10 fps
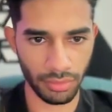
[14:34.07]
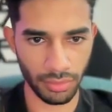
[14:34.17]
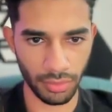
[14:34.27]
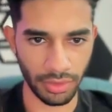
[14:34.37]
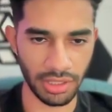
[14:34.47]

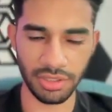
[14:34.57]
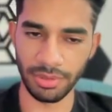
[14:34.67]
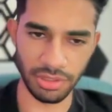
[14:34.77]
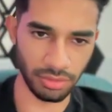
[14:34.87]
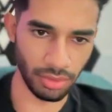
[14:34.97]
Well, that's a
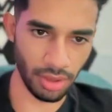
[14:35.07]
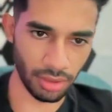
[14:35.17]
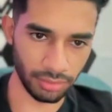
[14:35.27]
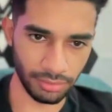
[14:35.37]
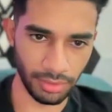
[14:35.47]
bit too
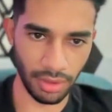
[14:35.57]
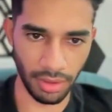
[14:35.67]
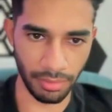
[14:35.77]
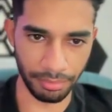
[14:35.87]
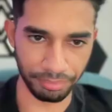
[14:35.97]
long.
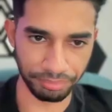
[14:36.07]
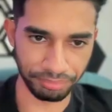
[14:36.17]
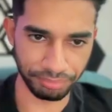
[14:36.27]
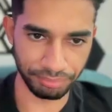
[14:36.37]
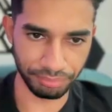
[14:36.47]

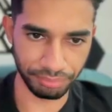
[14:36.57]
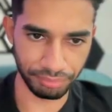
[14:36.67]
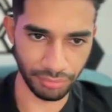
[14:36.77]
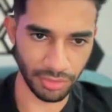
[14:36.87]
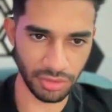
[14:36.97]

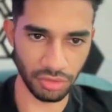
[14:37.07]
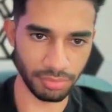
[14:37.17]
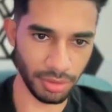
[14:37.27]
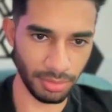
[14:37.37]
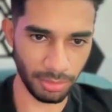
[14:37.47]
Let's do
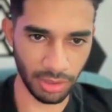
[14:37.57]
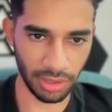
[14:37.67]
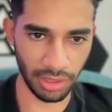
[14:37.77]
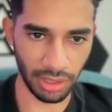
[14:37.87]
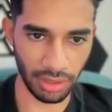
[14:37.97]
premium
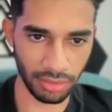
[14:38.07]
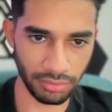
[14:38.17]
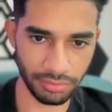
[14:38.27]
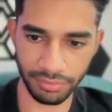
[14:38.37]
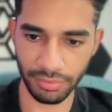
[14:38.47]
cleaning
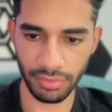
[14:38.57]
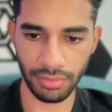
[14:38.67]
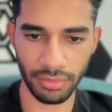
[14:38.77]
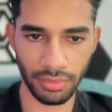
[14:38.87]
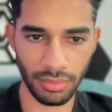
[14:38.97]

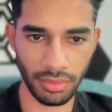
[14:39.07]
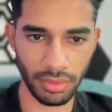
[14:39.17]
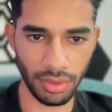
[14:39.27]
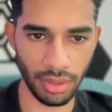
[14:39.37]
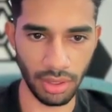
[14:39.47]

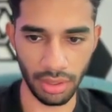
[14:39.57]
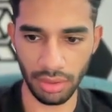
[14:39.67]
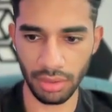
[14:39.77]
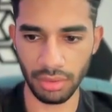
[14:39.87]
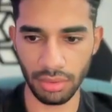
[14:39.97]

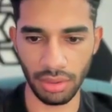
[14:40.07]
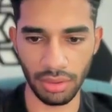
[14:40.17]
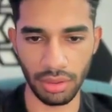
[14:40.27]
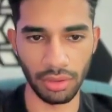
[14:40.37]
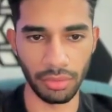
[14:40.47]
in,
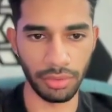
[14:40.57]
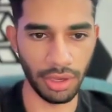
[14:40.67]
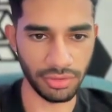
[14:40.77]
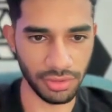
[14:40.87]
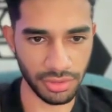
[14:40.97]
and then
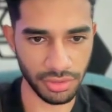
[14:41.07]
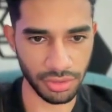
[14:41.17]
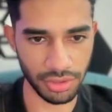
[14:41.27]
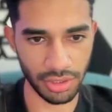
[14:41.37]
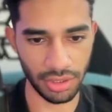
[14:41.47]
location
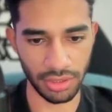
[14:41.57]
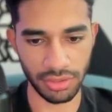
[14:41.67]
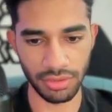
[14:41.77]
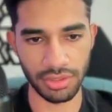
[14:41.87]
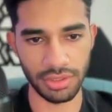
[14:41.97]
insertion,
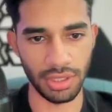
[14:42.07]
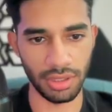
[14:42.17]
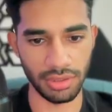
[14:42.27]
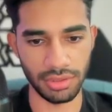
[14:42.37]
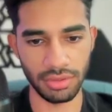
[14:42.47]
enter
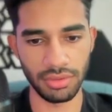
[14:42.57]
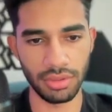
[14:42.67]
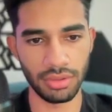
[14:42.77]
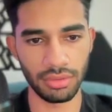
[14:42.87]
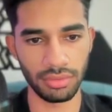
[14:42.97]
San
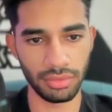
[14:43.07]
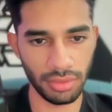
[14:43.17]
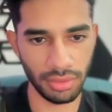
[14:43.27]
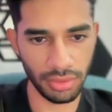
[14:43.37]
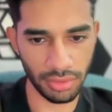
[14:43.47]
Antonio.
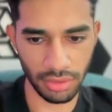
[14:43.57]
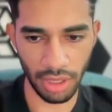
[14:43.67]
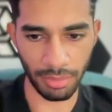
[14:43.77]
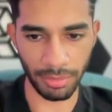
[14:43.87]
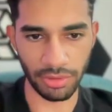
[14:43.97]

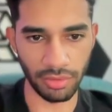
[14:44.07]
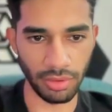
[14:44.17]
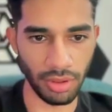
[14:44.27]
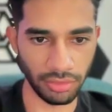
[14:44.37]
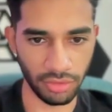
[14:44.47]
That might be too
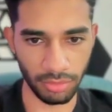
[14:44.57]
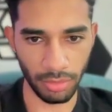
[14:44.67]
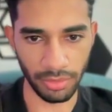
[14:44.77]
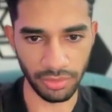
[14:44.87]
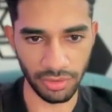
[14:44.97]
long too,
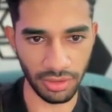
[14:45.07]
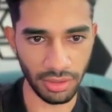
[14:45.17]
but we'll see.